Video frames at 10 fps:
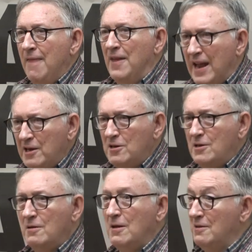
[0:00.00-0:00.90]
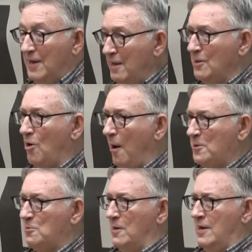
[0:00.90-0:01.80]
The next day, the
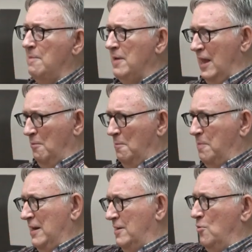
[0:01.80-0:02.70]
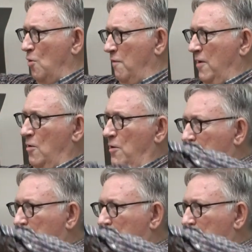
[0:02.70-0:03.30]
cops would come and they would paint it over, or